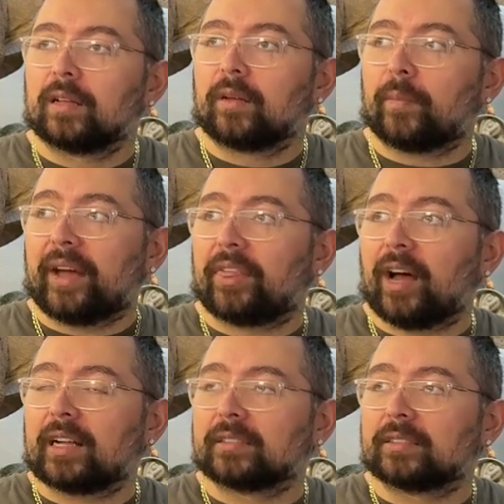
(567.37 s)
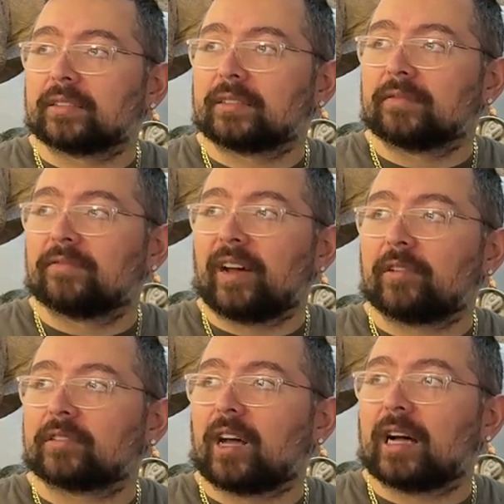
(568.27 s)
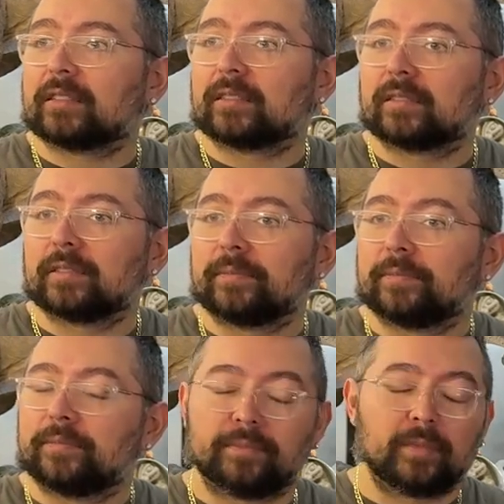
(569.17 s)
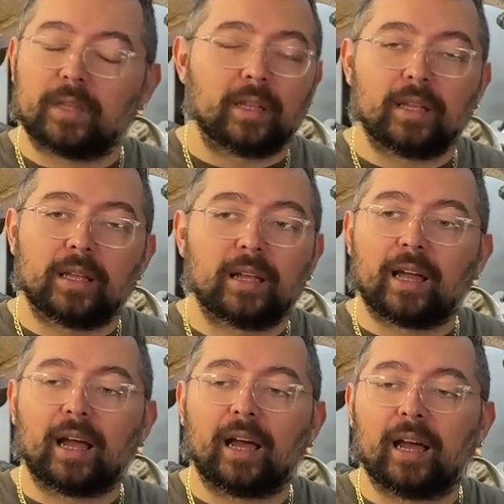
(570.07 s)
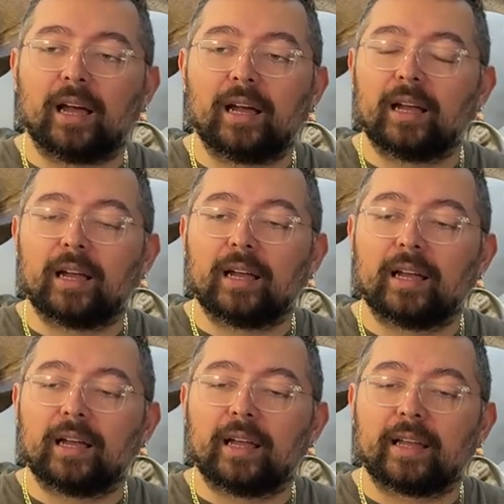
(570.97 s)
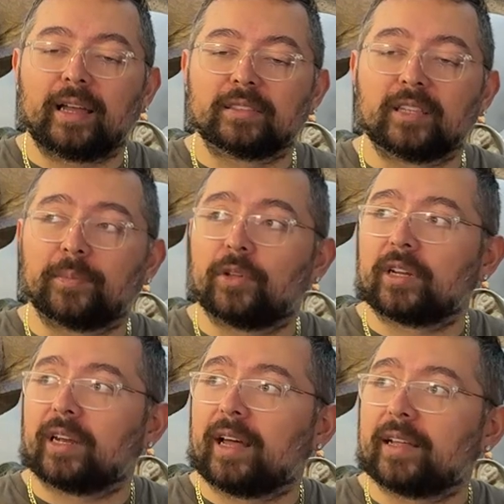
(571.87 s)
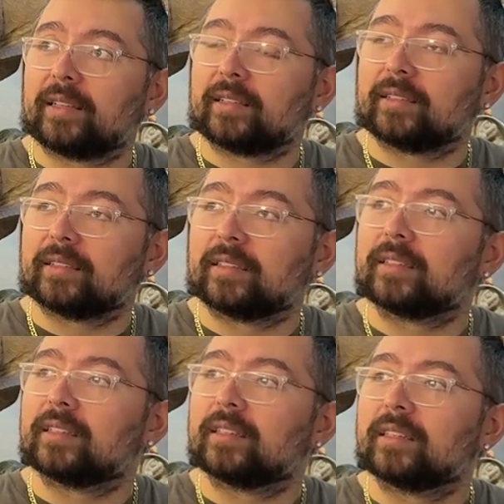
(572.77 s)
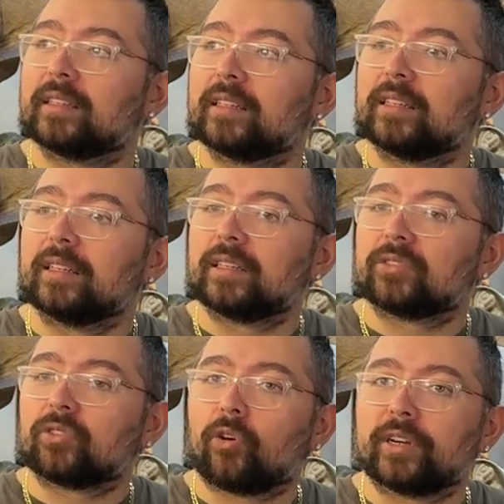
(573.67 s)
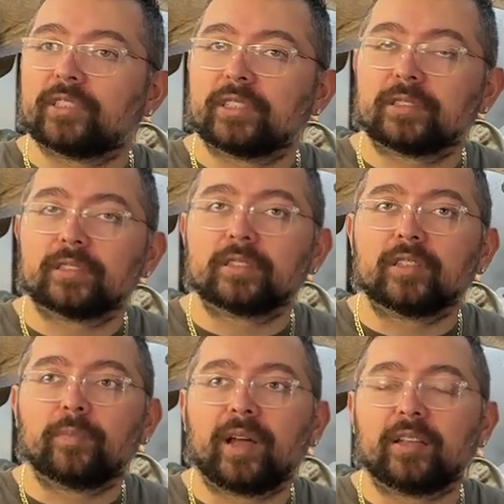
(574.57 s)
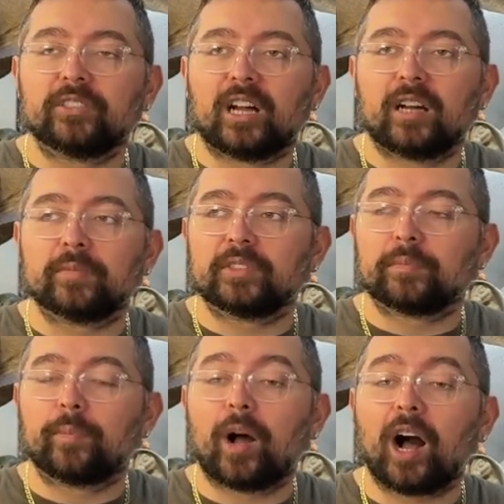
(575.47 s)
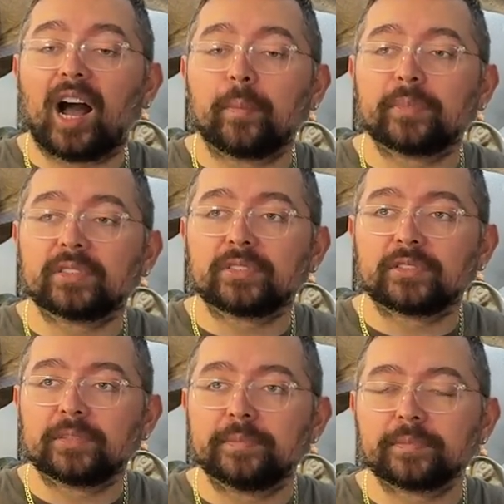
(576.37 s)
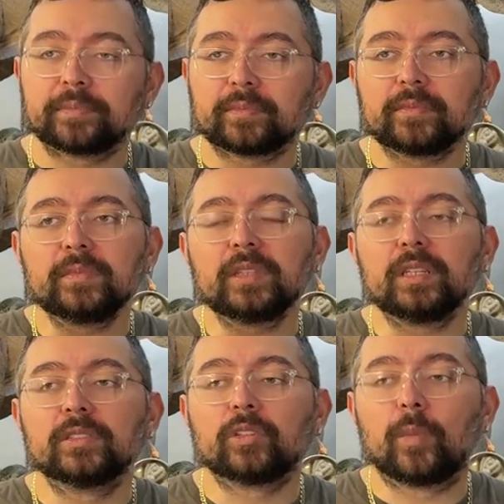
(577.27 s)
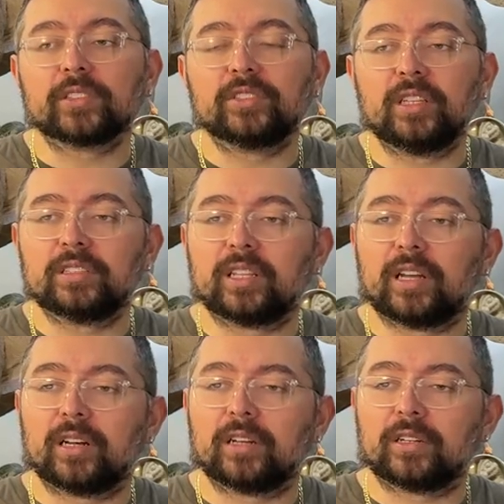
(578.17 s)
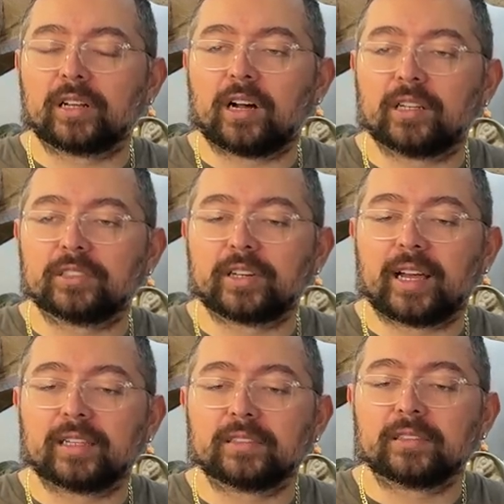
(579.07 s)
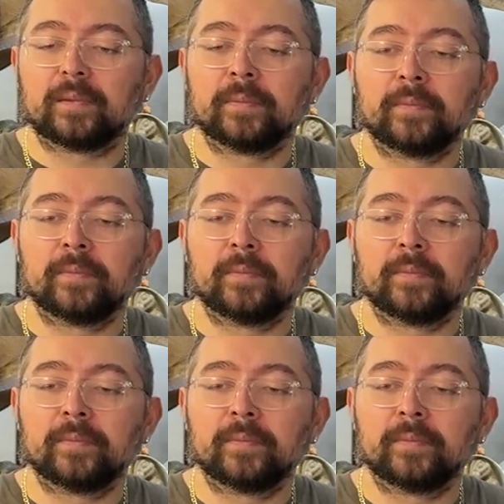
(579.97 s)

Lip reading: My thoughts, final thoughts. I can't stop looking at it. It's gorgeous. The paint job just pops. So much detail and contrast.